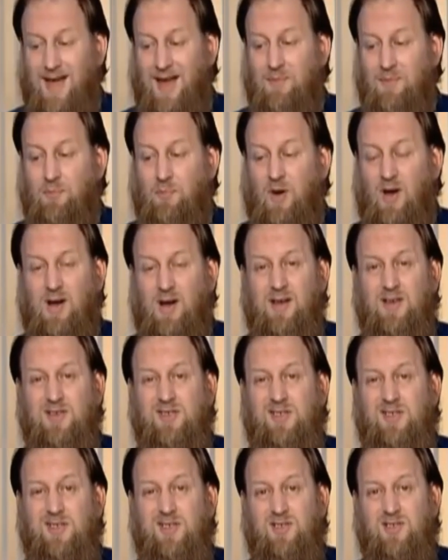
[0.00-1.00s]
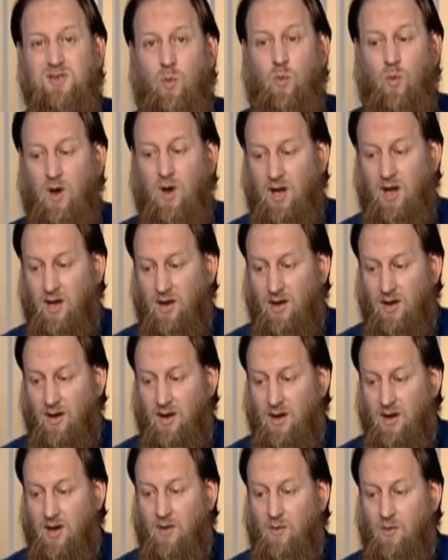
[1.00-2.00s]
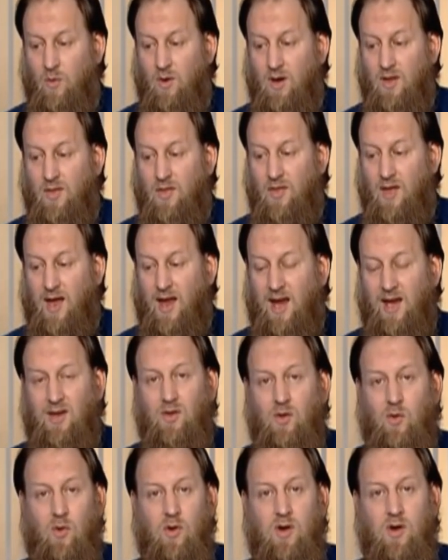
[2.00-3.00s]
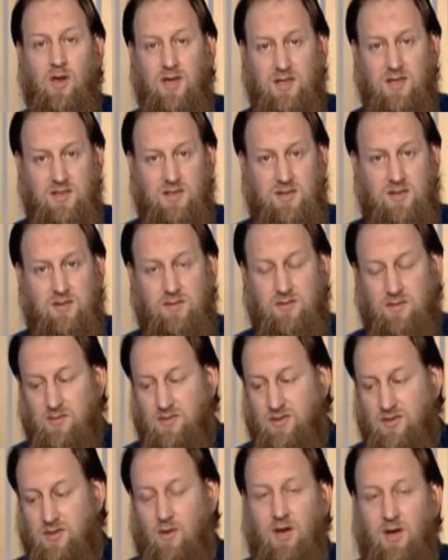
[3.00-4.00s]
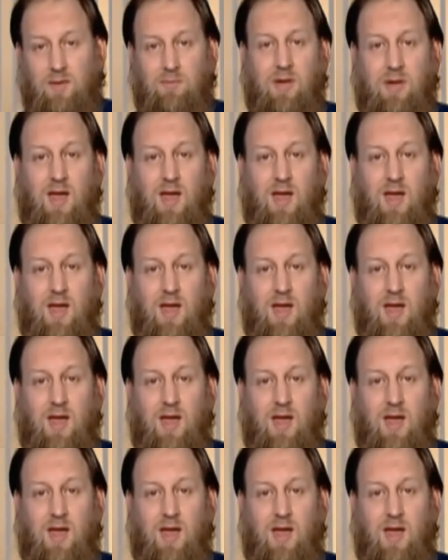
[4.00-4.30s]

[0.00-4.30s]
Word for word: and passes wind with a noise. So he,